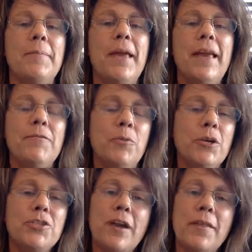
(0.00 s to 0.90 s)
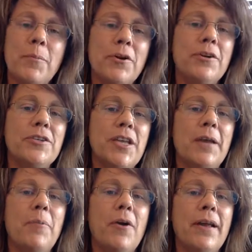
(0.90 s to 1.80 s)
If you want to try the burger and
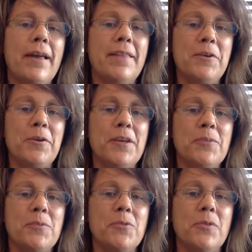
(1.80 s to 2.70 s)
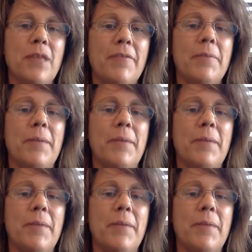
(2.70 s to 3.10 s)
shake party, I think your customers will love it.